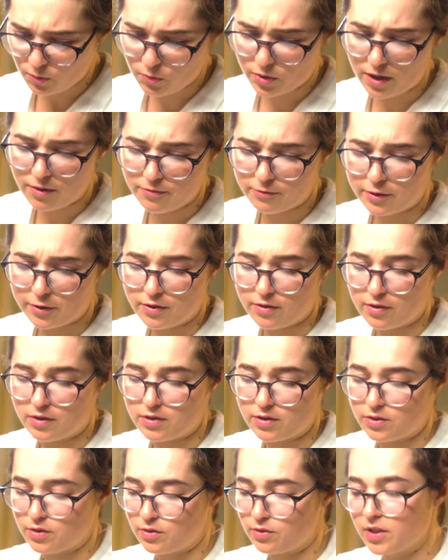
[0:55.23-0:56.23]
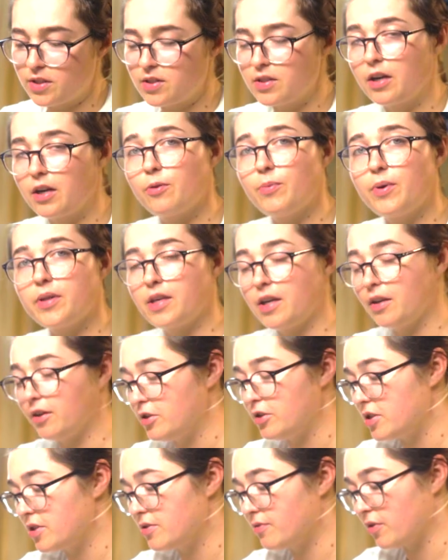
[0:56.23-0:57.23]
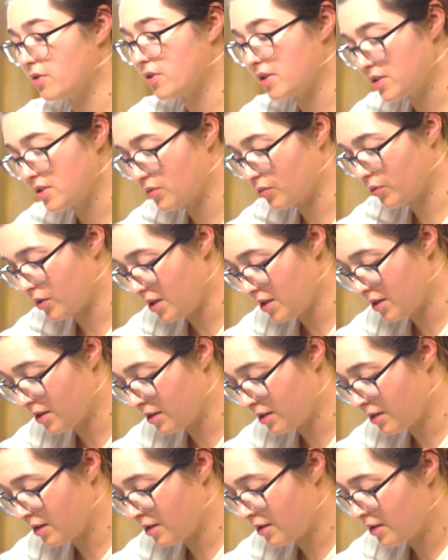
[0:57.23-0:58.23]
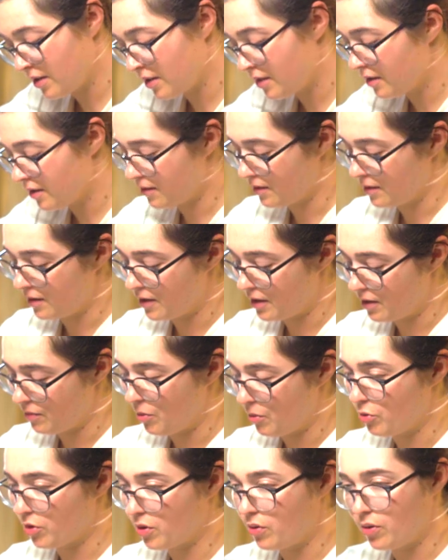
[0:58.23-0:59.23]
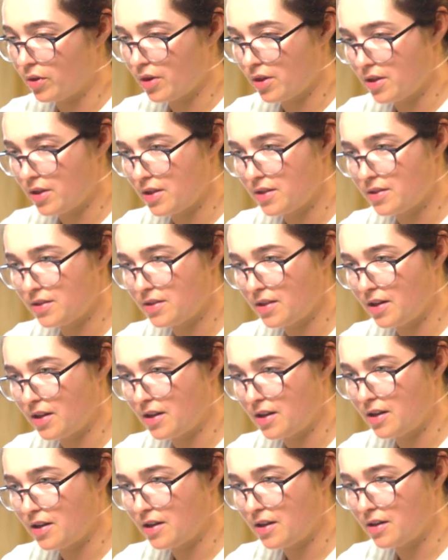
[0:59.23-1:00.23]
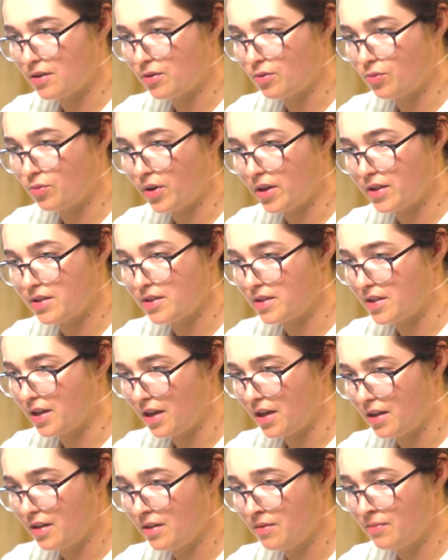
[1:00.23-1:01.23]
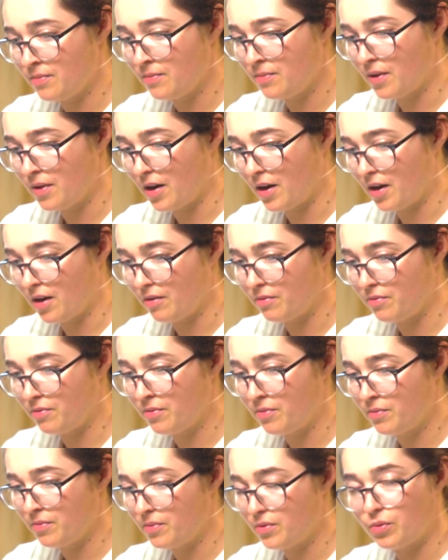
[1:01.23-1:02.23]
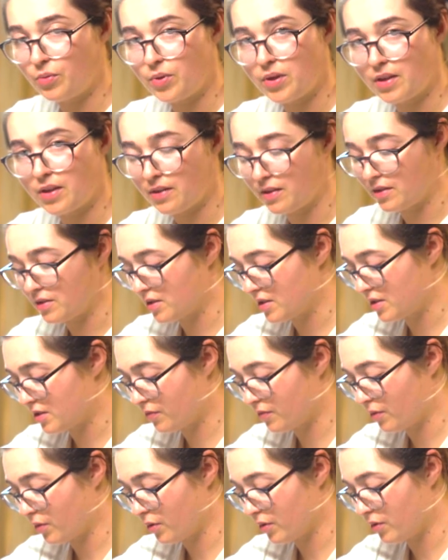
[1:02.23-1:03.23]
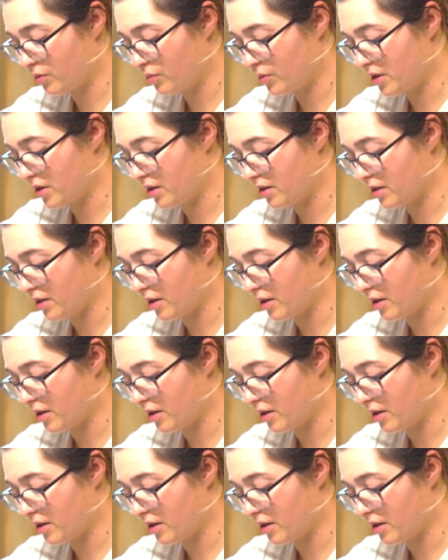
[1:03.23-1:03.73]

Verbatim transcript: without further ado, let's talk about the energies for this week. I'm recording this on Wednesday of the week that this is for, the week